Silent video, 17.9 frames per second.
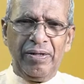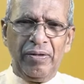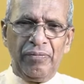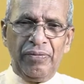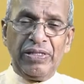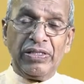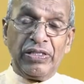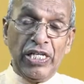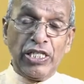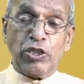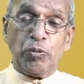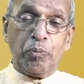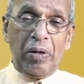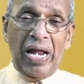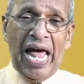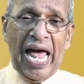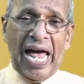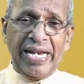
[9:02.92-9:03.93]
with this
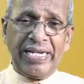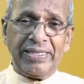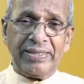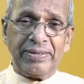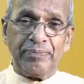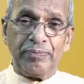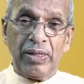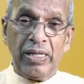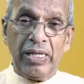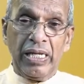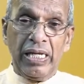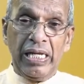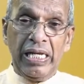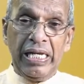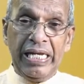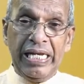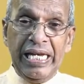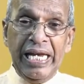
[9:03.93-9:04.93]
plan,
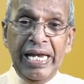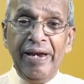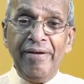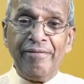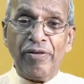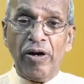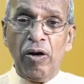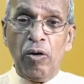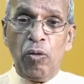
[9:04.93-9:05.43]
Eve